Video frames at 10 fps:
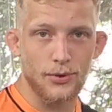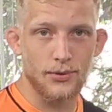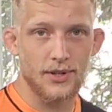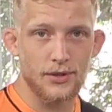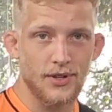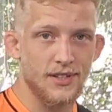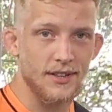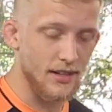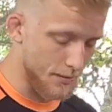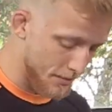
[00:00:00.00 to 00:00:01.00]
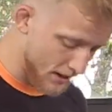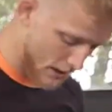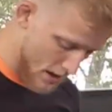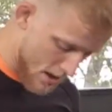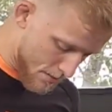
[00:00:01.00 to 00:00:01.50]
We'll address that in a bit.
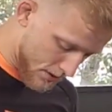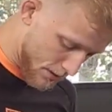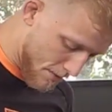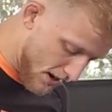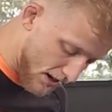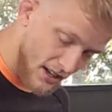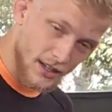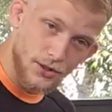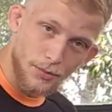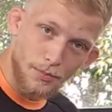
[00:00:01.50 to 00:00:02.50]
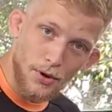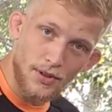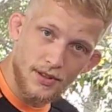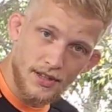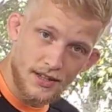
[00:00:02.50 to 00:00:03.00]
But the main idea is your
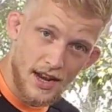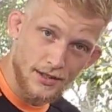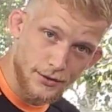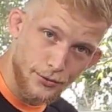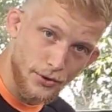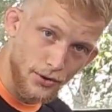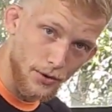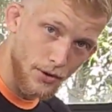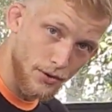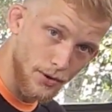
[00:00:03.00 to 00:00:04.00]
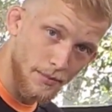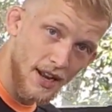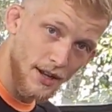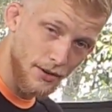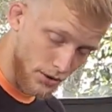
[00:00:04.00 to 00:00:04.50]
opponent has his foot on your
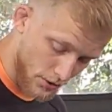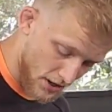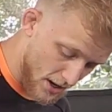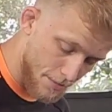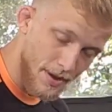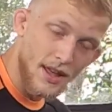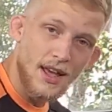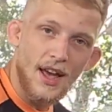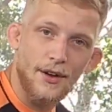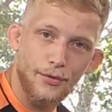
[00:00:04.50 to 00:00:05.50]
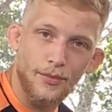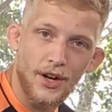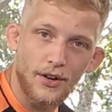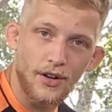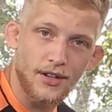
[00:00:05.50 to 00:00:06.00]
belly or your hip, and from
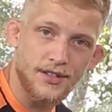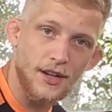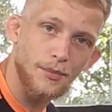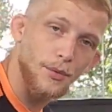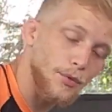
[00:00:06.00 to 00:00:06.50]
there you're going to set up